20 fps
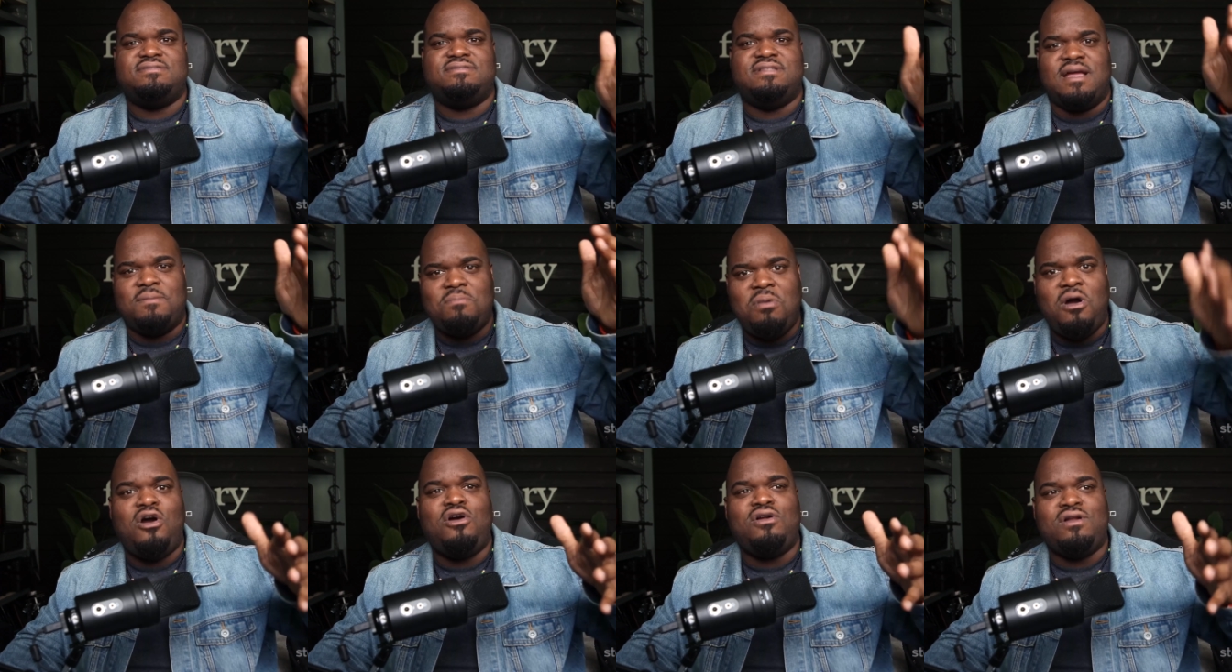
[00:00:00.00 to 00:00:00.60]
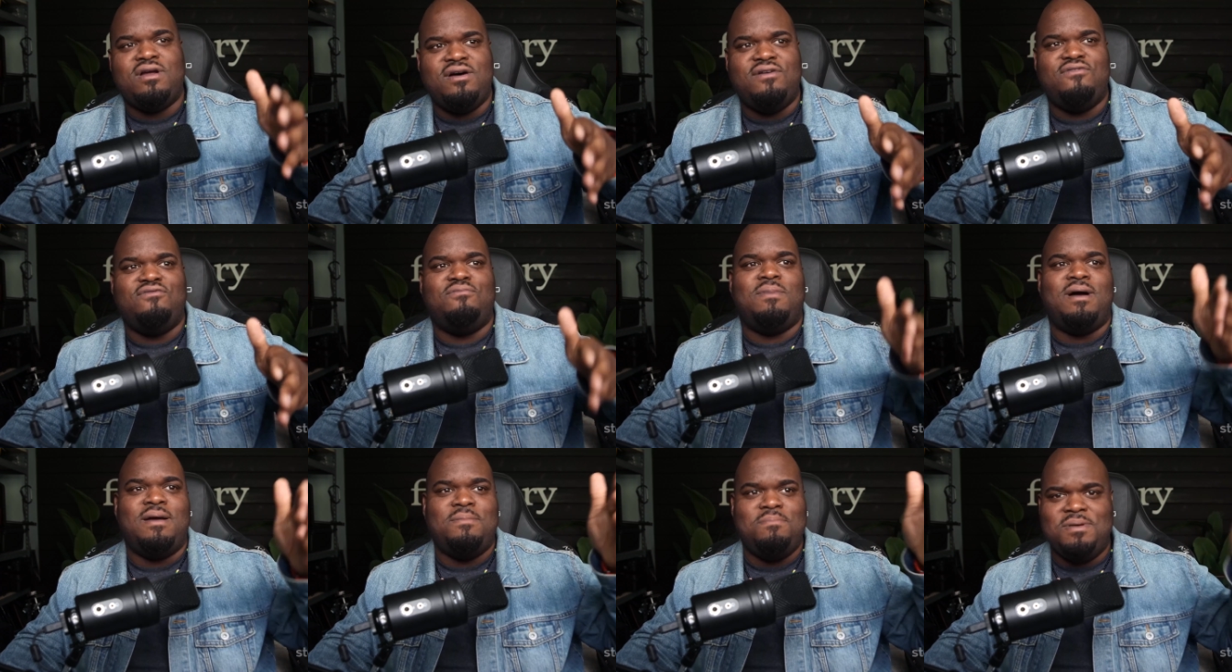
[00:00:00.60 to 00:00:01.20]
Like part of
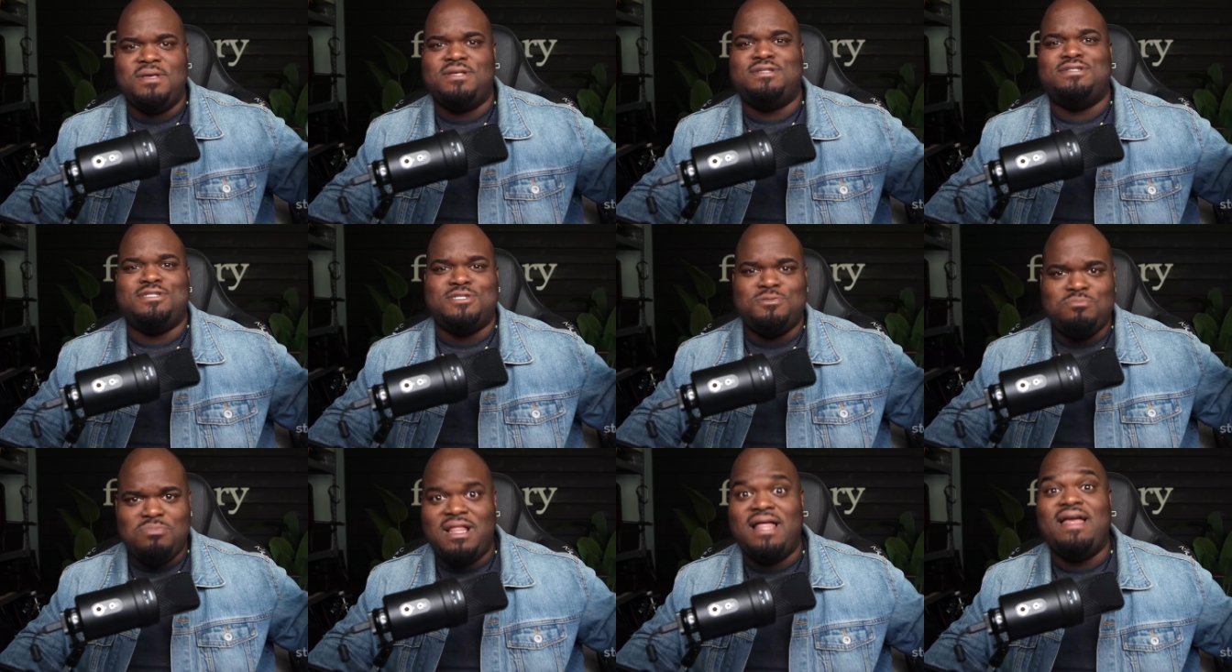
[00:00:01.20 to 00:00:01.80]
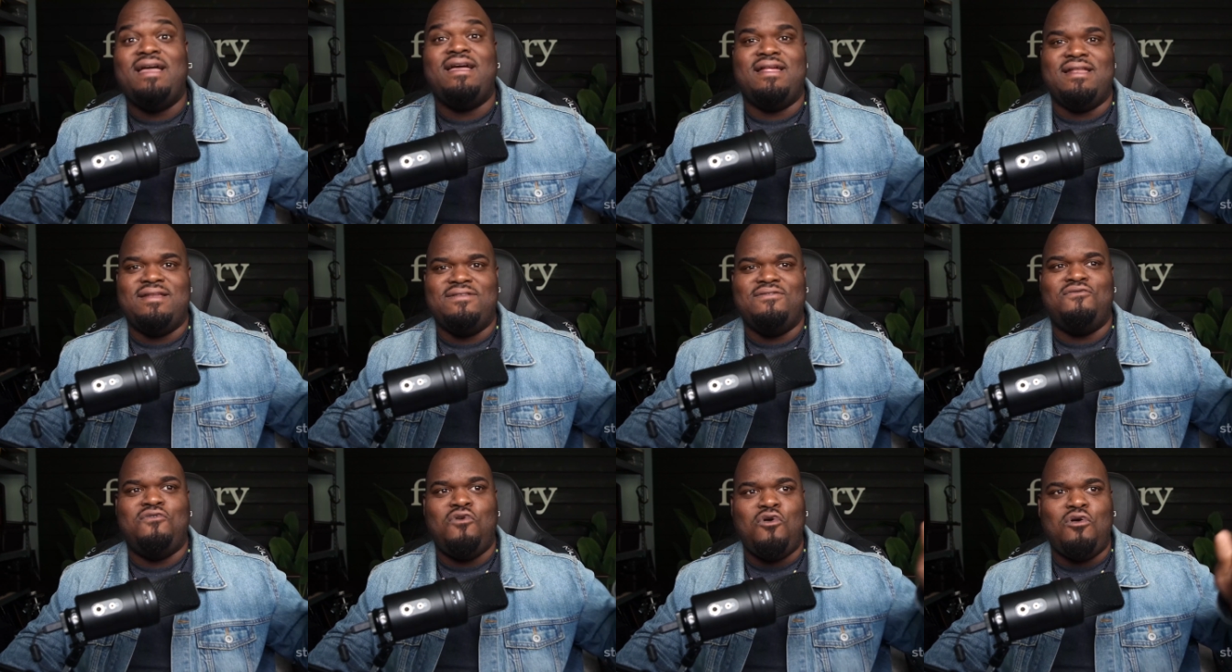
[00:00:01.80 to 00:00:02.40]
my business plan
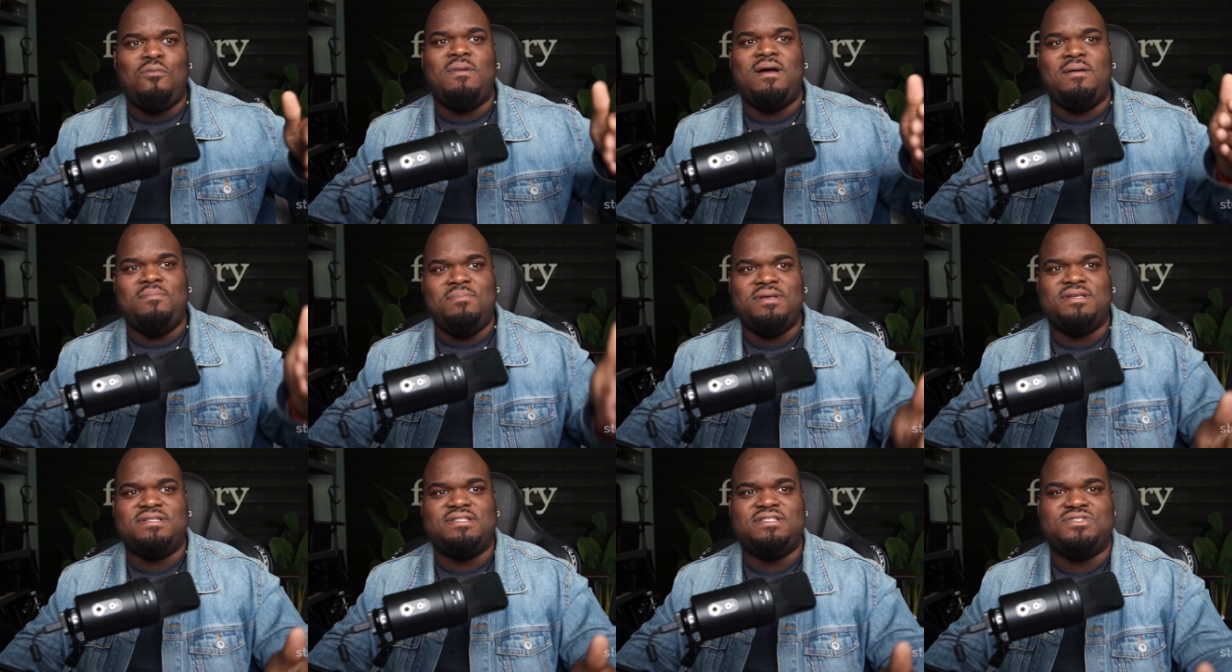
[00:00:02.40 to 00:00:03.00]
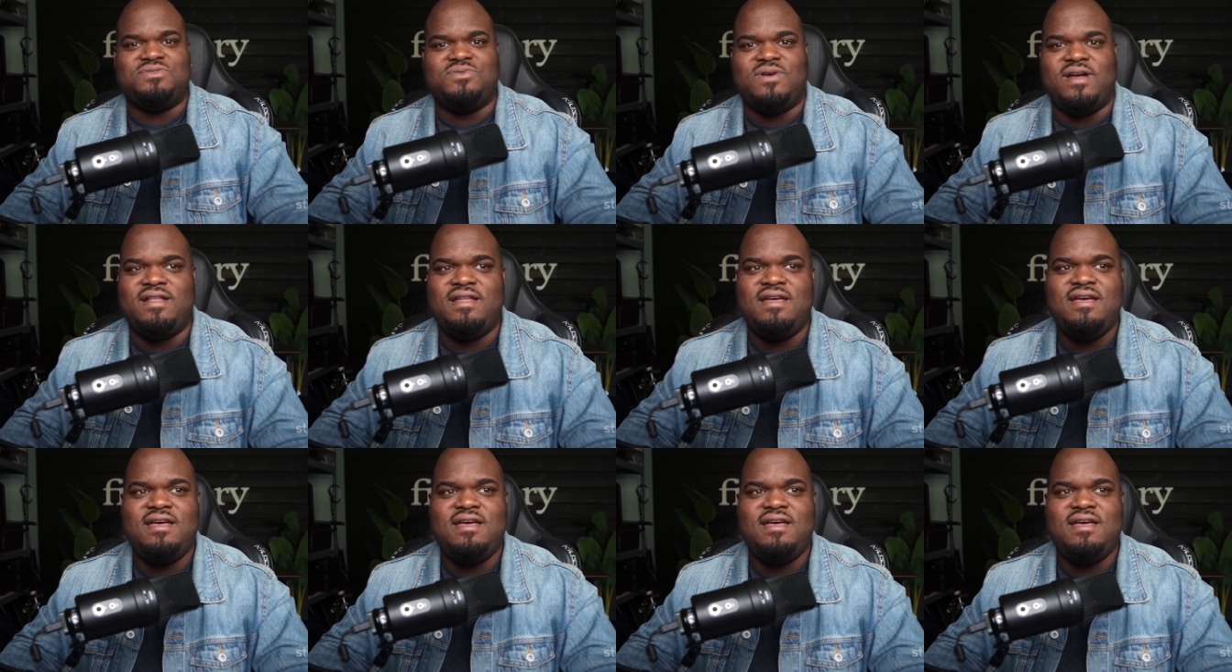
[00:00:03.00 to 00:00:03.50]
for my business, right?